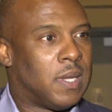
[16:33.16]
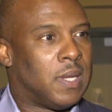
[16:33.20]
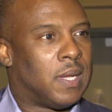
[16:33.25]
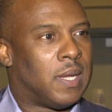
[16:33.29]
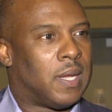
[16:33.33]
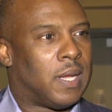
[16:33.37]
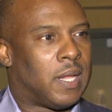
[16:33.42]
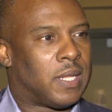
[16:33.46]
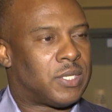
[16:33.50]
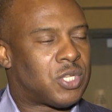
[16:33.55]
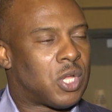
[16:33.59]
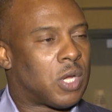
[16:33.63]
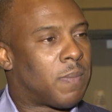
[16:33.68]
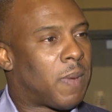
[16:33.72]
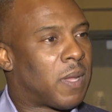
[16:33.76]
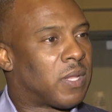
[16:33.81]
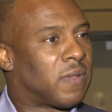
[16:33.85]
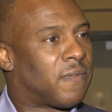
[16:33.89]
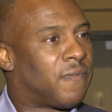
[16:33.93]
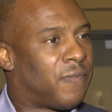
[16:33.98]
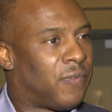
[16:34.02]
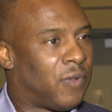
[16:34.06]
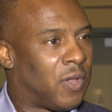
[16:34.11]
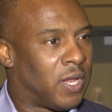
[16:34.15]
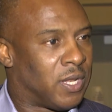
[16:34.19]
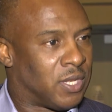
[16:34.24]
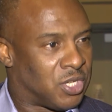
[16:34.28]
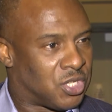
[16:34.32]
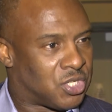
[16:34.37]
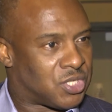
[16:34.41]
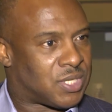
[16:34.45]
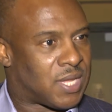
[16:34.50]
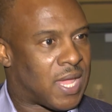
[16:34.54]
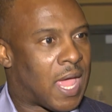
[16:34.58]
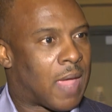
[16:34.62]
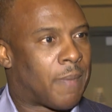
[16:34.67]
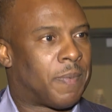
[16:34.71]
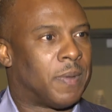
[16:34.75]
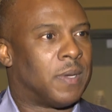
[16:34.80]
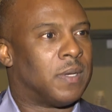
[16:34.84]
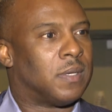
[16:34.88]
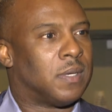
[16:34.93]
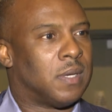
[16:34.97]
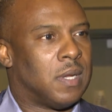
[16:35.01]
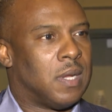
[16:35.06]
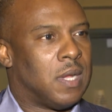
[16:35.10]
Let's talk about the flooding that just
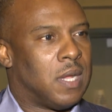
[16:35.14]
happened.